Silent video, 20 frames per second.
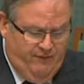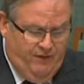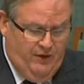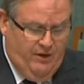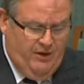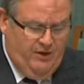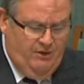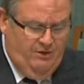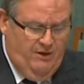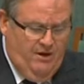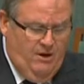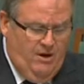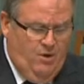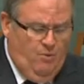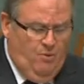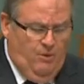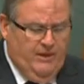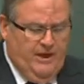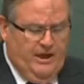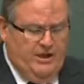further,
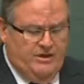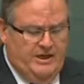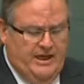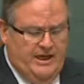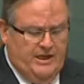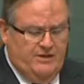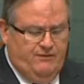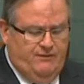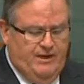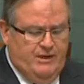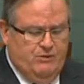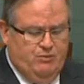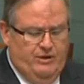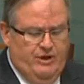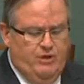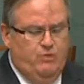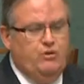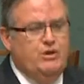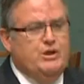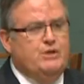when those HECS fees were
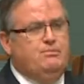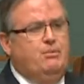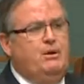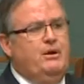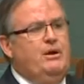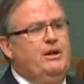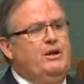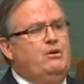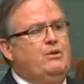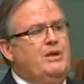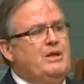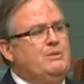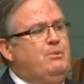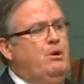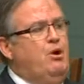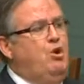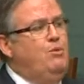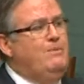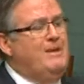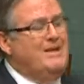increased by
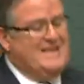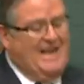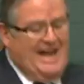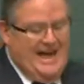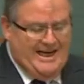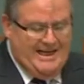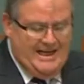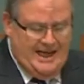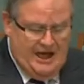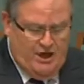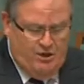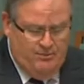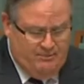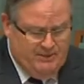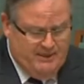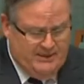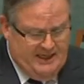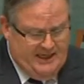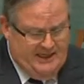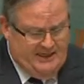almost
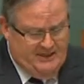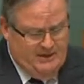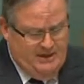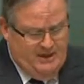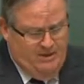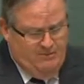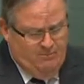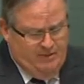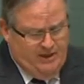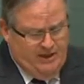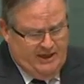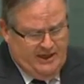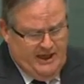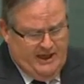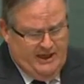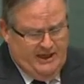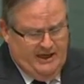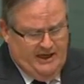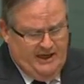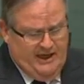800% by the
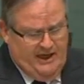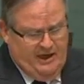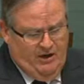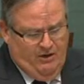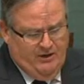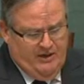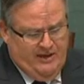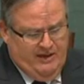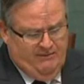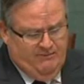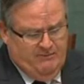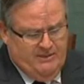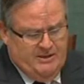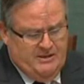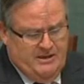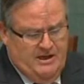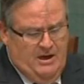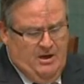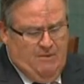Keating and Howard governments,